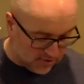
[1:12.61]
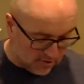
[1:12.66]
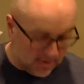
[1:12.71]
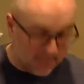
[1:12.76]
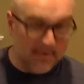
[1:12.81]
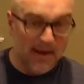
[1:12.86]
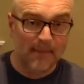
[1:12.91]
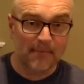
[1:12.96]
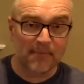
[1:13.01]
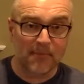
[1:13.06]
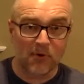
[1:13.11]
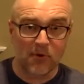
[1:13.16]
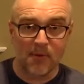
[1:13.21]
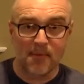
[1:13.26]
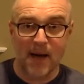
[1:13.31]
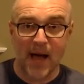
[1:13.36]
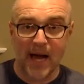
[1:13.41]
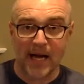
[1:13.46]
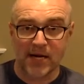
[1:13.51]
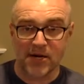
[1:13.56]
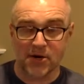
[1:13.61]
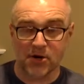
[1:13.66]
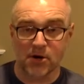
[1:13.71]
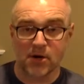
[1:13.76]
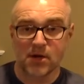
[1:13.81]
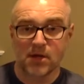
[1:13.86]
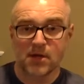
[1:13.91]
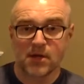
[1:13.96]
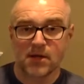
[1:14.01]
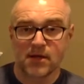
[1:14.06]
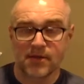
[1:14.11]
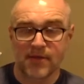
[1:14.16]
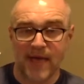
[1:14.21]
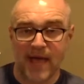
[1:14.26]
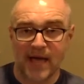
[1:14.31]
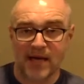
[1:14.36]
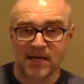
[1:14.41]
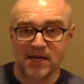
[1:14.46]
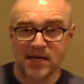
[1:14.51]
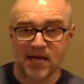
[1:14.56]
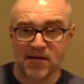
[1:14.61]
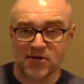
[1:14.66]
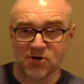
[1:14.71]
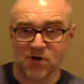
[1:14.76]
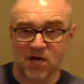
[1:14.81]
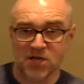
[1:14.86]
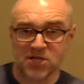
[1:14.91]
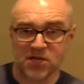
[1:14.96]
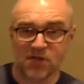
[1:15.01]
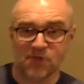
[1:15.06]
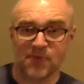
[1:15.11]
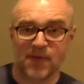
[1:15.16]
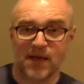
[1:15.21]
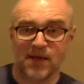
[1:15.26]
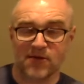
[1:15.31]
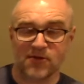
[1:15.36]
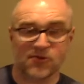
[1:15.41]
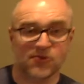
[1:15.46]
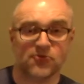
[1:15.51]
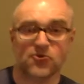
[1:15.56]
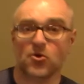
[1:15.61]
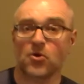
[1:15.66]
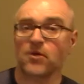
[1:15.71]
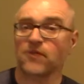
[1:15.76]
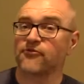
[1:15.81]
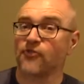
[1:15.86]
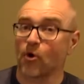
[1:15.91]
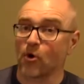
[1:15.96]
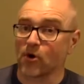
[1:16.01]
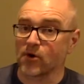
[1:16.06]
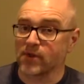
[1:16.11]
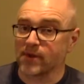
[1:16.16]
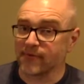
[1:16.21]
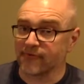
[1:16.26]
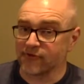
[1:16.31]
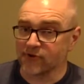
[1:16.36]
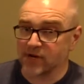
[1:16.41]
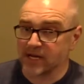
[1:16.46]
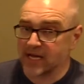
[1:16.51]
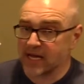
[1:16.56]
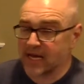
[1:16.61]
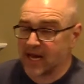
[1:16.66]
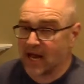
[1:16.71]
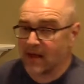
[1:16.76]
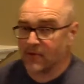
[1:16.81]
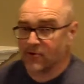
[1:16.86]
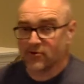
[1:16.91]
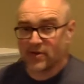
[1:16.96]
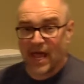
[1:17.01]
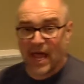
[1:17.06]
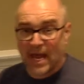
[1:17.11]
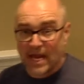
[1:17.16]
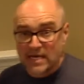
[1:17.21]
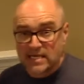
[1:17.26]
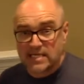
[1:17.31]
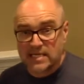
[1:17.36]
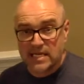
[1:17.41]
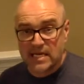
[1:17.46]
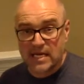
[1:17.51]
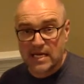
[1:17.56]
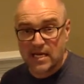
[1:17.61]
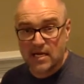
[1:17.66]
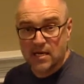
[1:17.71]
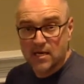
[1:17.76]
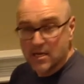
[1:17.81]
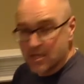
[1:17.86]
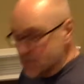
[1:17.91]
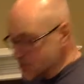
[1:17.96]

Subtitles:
a reminder that nitrogenous bases, there's only four of them for DNA. There's A, T,